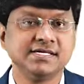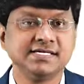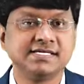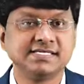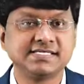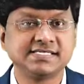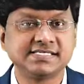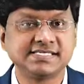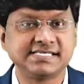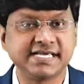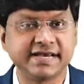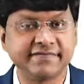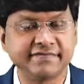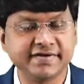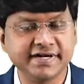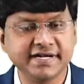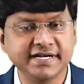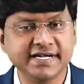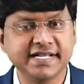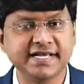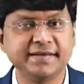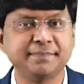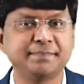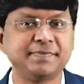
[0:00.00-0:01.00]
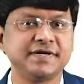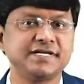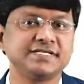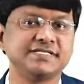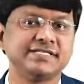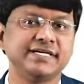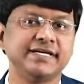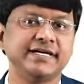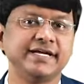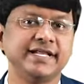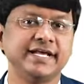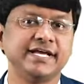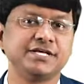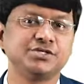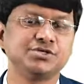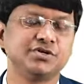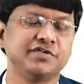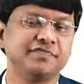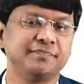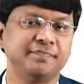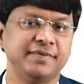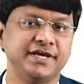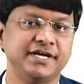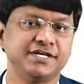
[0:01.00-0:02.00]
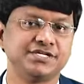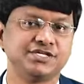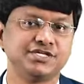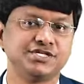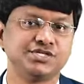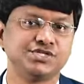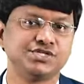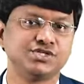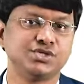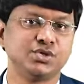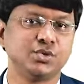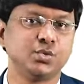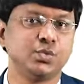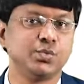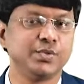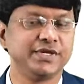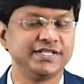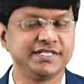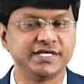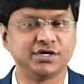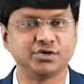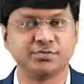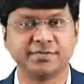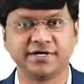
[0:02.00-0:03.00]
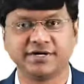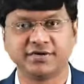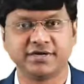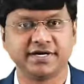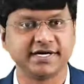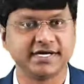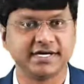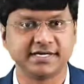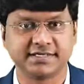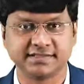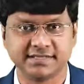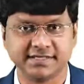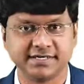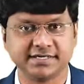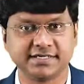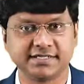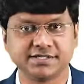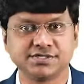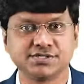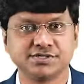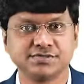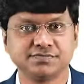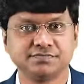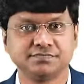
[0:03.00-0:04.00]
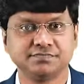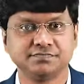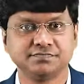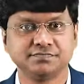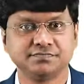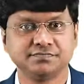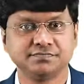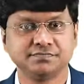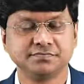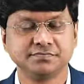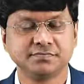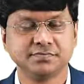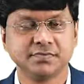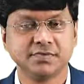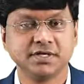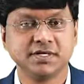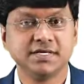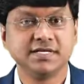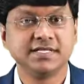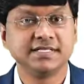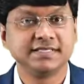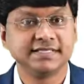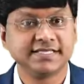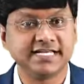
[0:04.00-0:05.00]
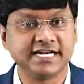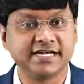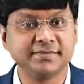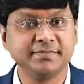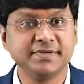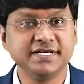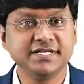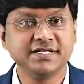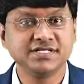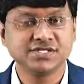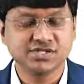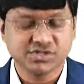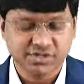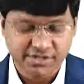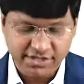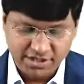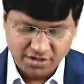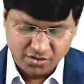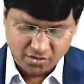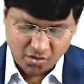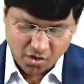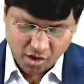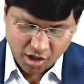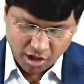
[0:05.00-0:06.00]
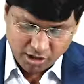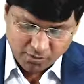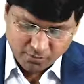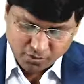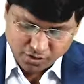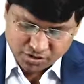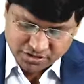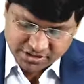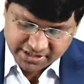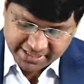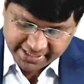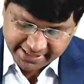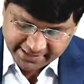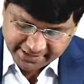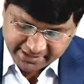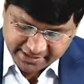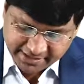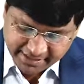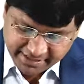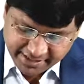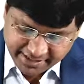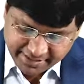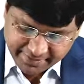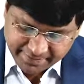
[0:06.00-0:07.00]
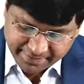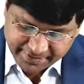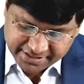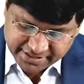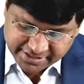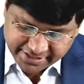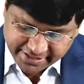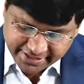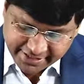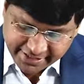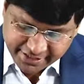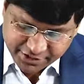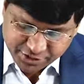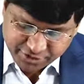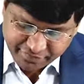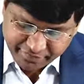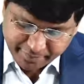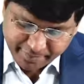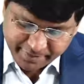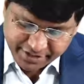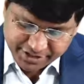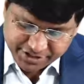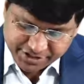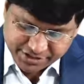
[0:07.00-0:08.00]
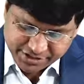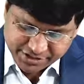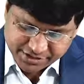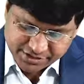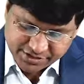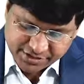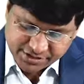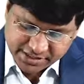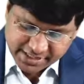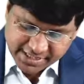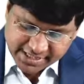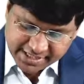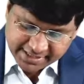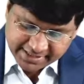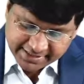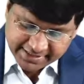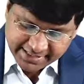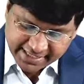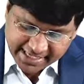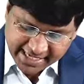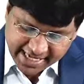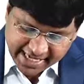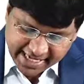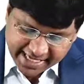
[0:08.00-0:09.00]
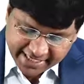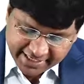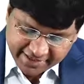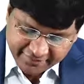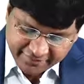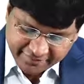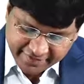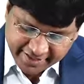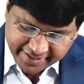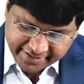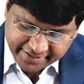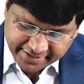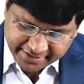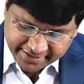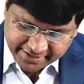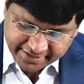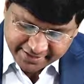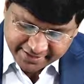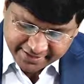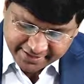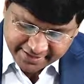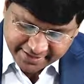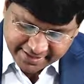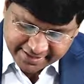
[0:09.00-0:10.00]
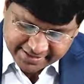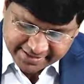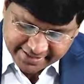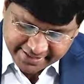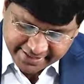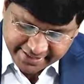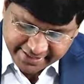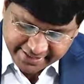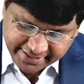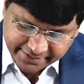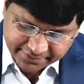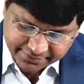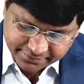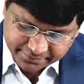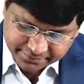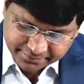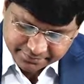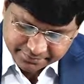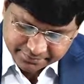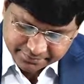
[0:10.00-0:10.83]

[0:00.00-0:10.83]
70 percentage of patients with the rheumatoid arthritis. That means in almost like 30 percentage of patients the RA factor is negative